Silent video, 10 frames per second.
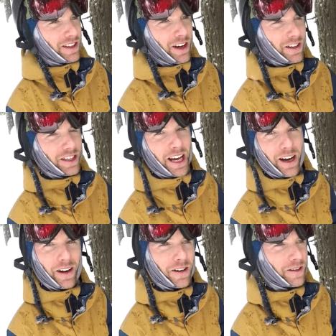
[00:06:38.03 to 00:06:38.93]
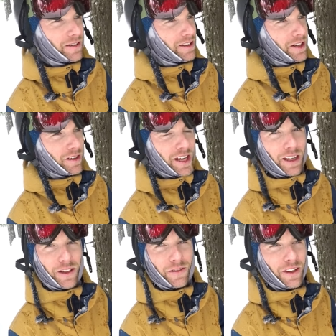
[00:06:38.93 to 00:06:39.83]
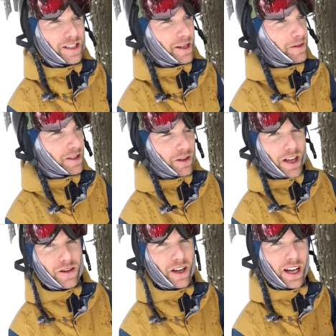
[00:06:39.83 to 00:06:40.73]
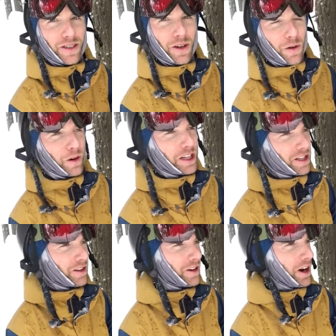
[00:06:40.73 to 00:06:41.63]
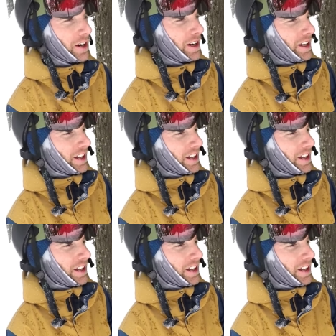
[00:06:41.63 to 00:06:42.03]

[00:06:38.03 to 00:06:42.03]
calling out, you know, yelling your friend's name, just so that you guys know where each other are.